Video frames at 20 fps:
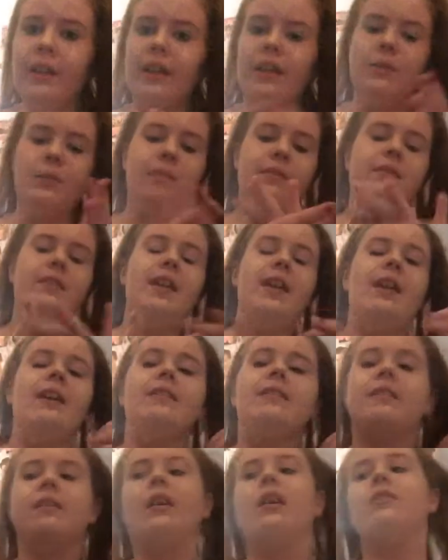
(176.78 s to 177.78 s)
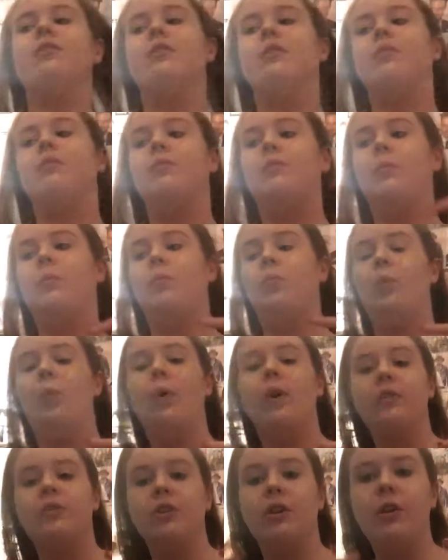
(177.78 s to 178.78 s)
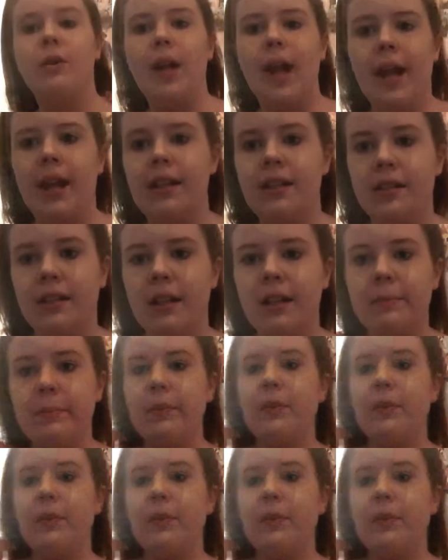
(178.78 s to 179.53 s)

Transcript: And with this, I do 2 layers of this,